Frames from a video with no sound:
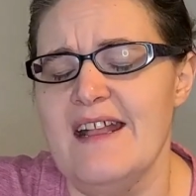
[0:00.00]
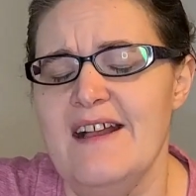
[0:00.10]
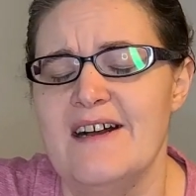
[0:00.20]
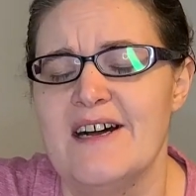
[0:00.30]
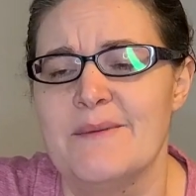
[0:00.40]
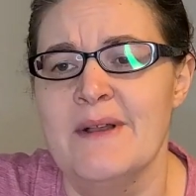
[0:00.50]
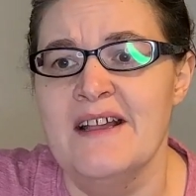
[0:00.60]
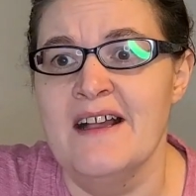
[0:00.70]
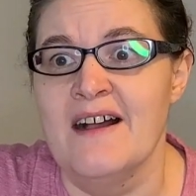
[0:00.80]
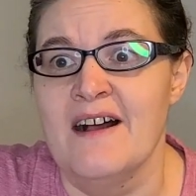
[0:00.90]

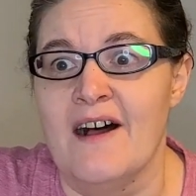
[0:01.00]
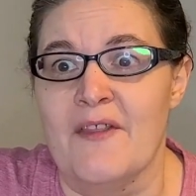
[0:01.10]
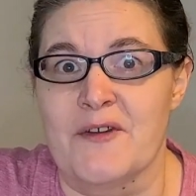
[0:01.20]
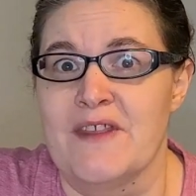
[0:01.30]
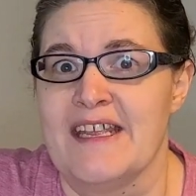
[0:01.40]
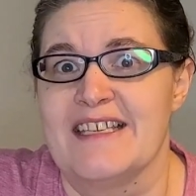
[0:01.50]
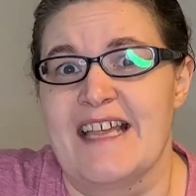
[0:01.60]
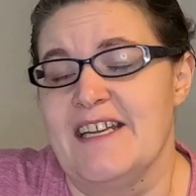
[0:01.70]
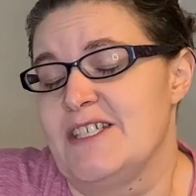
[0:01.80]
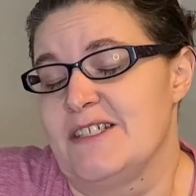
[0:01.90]
Other thing is,
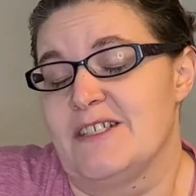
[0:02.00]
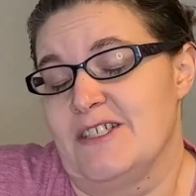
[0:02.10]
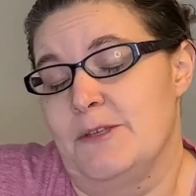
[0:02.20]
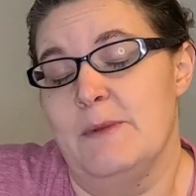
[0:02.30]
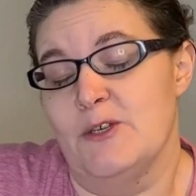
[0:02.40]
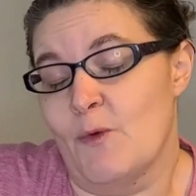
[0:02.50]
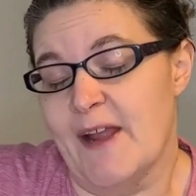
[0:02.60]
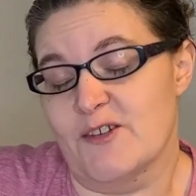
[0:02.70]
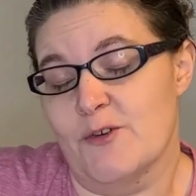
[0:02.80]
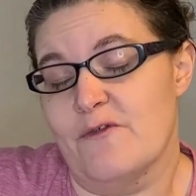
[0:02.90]
to be quite
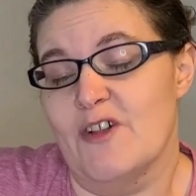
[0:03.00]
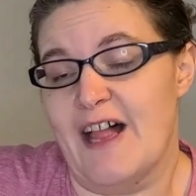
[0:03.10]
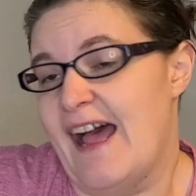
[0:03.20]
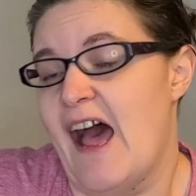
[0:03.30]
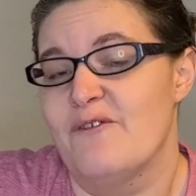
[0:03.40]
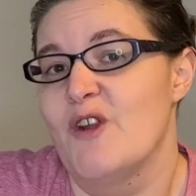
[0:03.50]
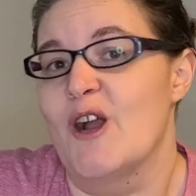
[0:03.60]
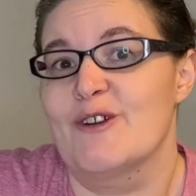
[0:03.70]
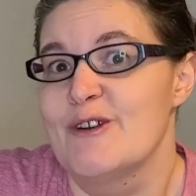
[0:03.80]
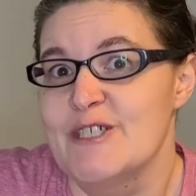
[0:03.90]
truthful, have not
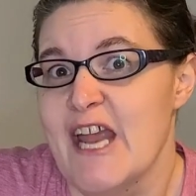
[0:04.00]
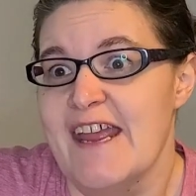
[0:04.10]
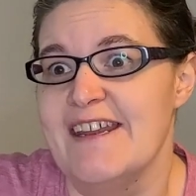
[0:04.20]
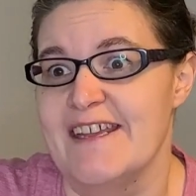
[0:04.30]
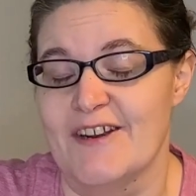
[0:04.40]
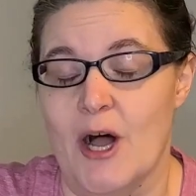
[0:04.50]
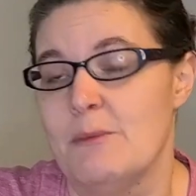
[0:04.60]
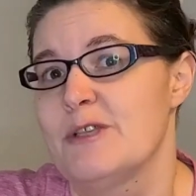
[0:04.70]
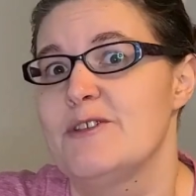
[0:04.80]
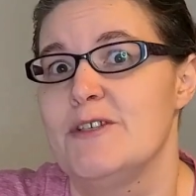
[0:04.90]
crocheted in
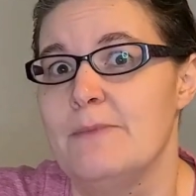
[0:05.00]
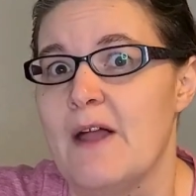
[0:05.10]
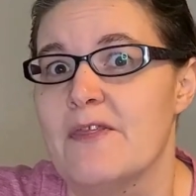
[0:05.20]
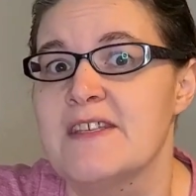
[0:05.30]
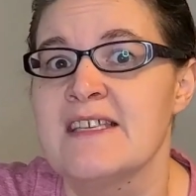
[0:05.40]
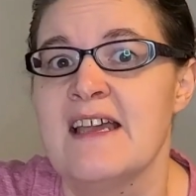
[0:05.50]
almost 2 months.